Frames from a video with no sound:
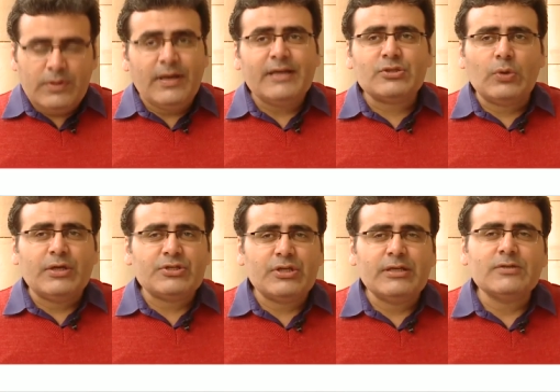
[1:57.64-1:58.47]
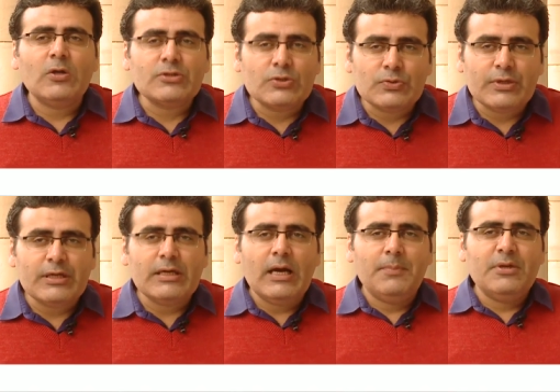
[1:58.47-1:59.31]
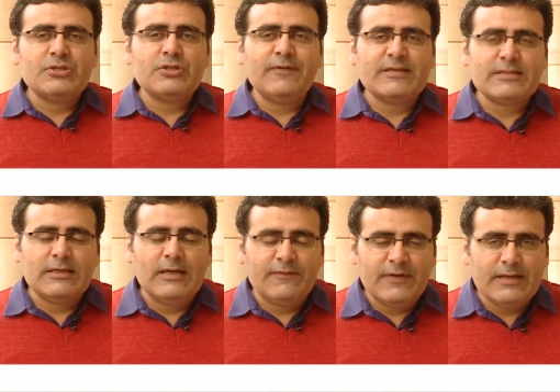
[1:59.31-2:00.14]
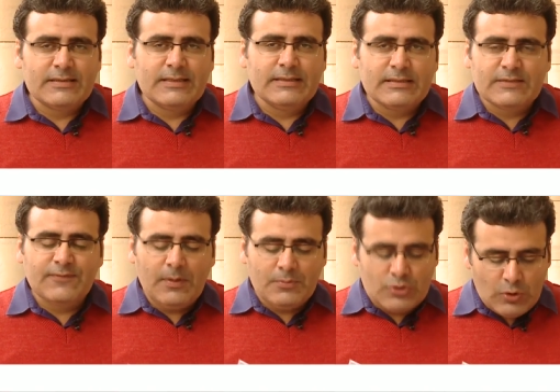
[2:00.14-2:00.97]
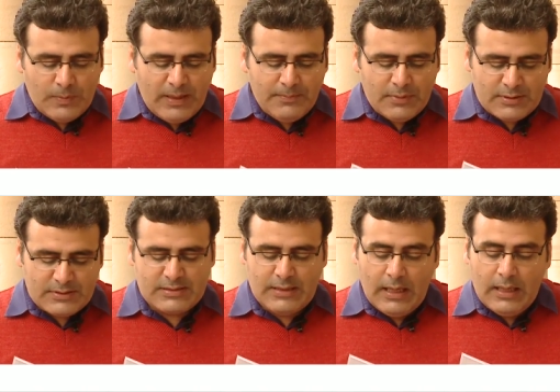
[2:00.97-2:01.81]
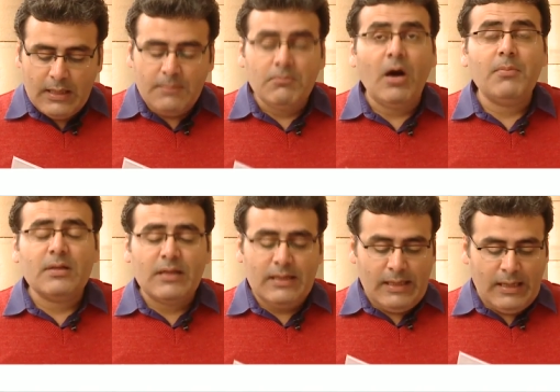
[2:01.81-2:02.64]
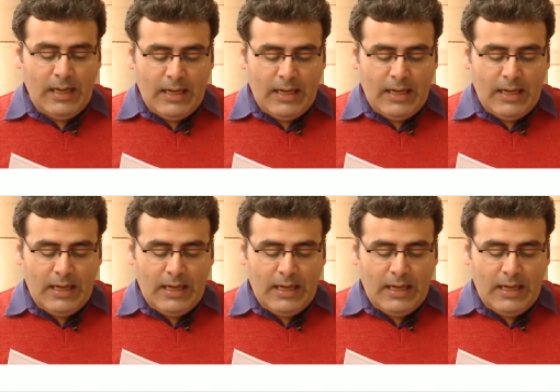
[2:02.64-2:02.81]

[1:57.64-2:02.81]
Well, the next question is also to the Ministry of External Affairs and this is from two members, uh, Muhammad Ali